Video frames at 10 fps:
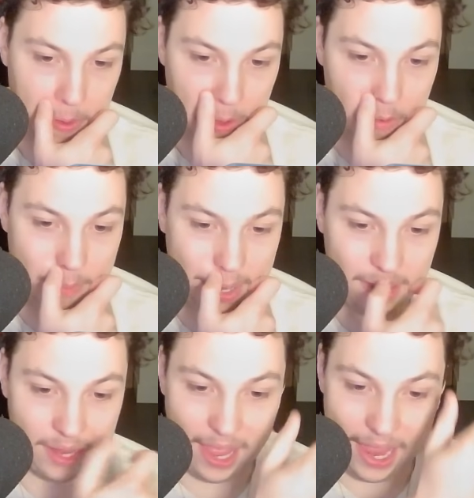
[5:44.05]
Oh my god,
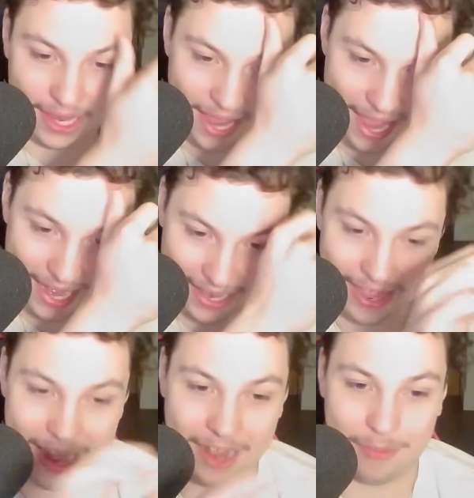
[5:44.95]
yeah, I can.
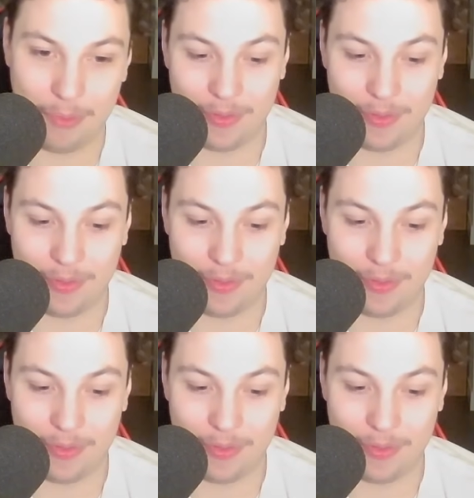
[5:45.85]
That Expo's